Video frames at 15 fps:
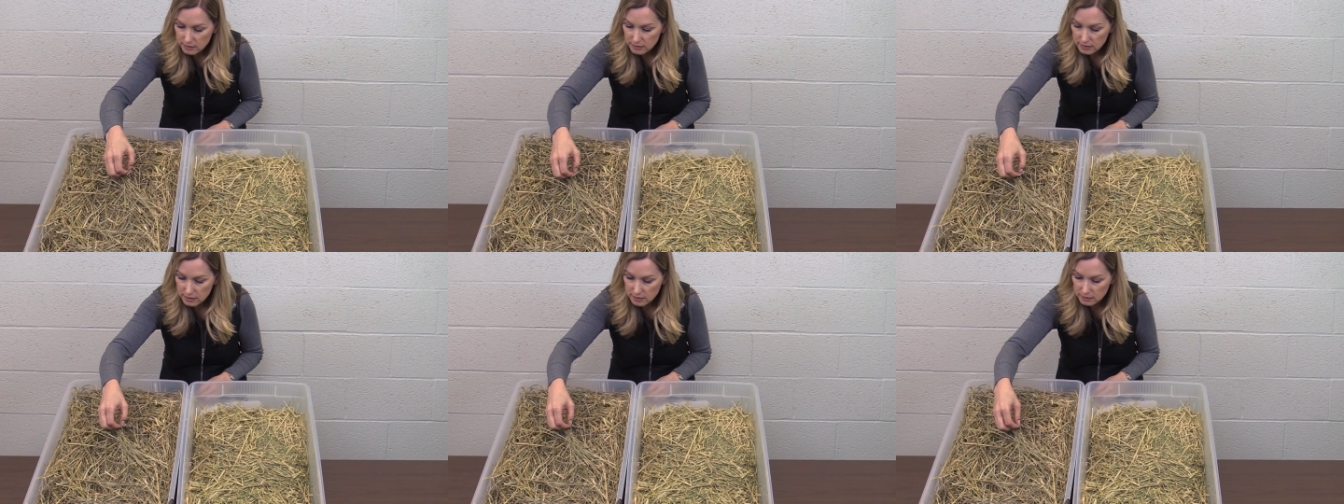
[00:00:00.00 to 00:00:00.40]

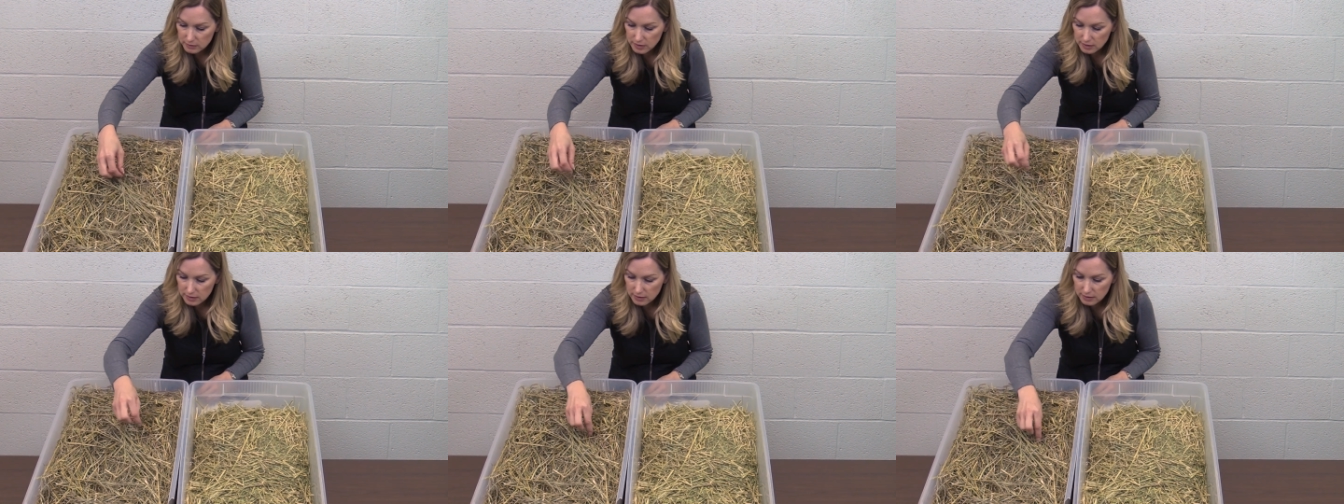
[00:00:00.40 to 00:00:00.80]
There we
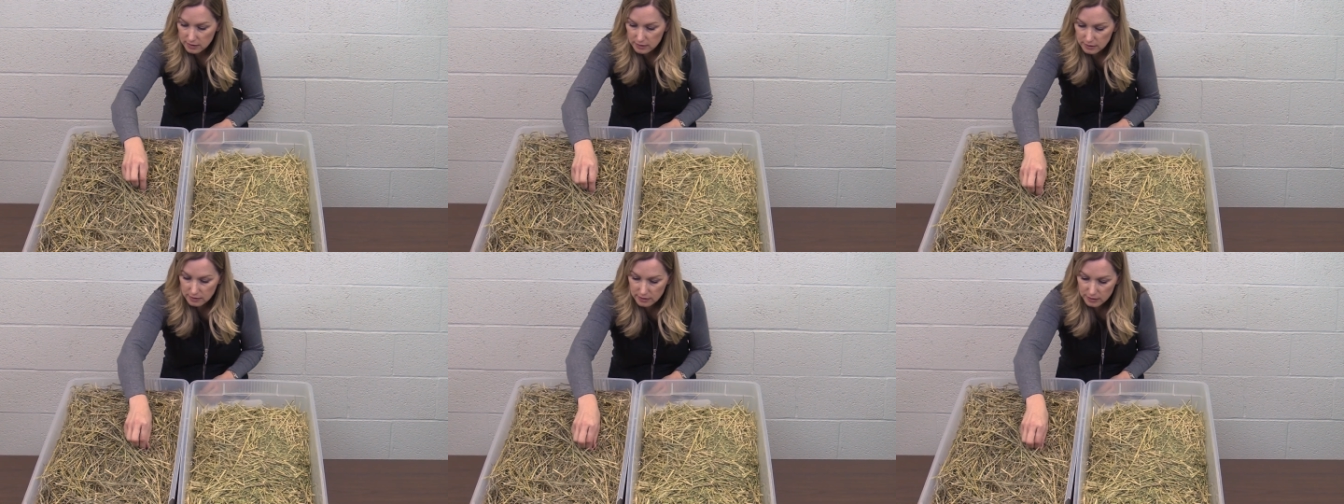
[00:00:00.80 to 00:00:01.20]

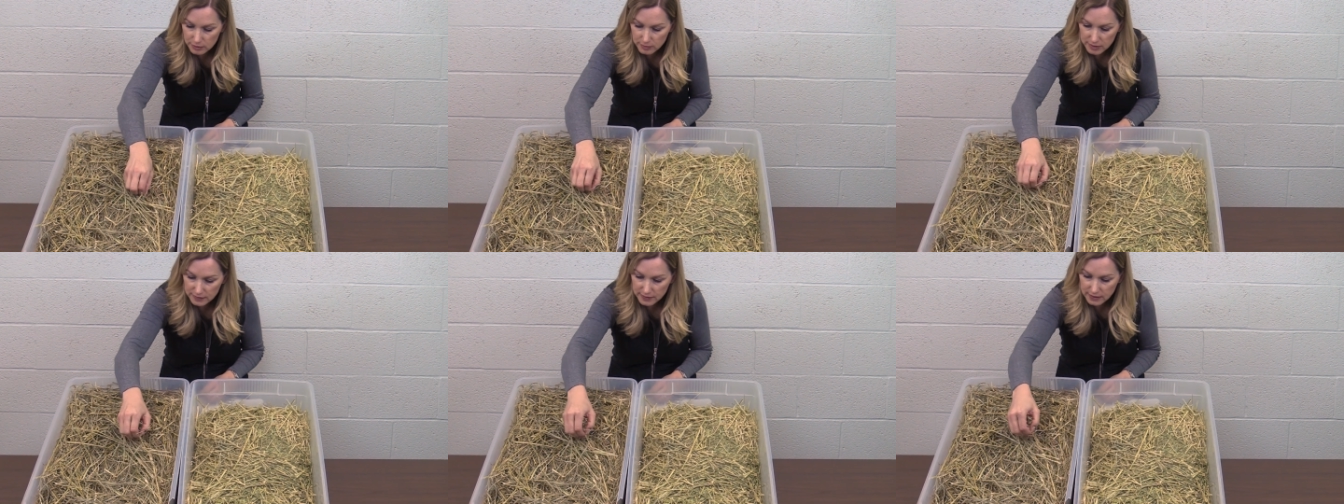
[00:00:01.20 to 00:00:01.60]
go, a little
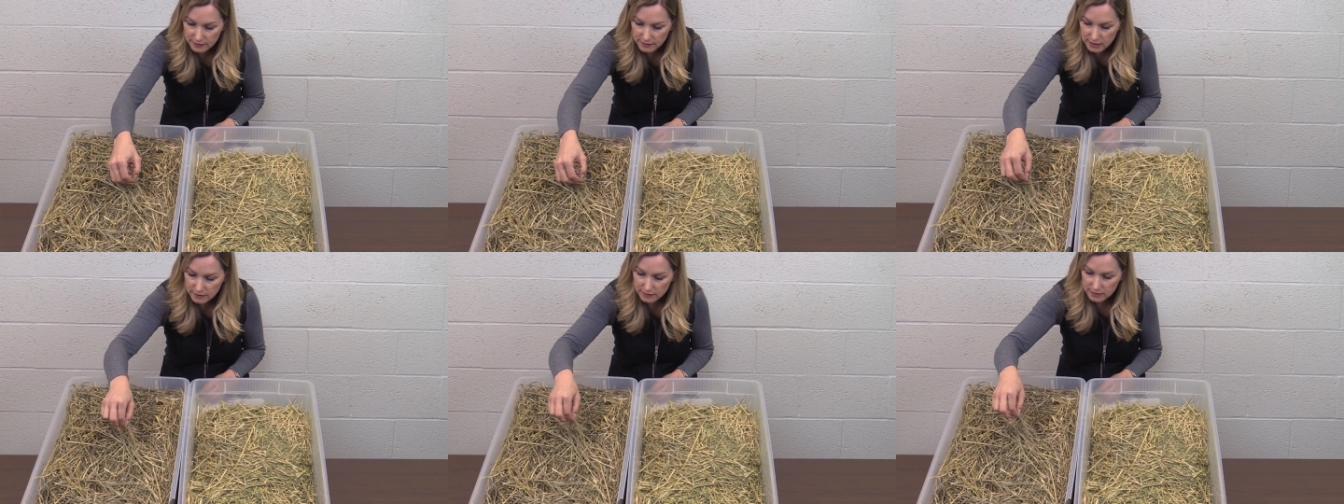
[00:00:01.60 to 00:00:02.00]
bit of
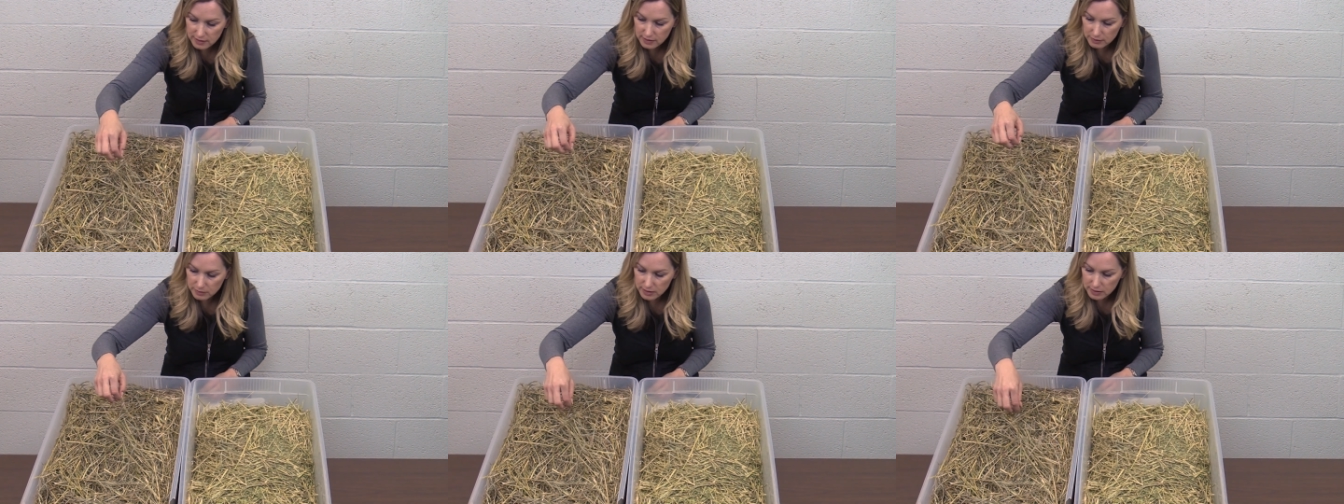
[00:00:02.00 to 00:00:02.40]
alfalfa,
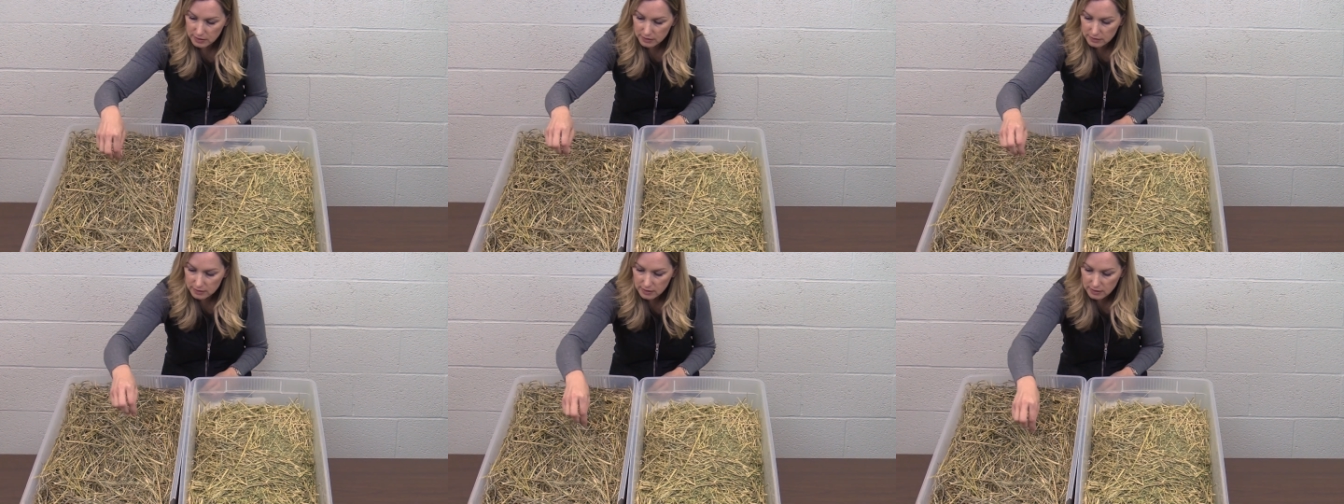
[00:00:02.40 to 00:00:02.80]
there we go.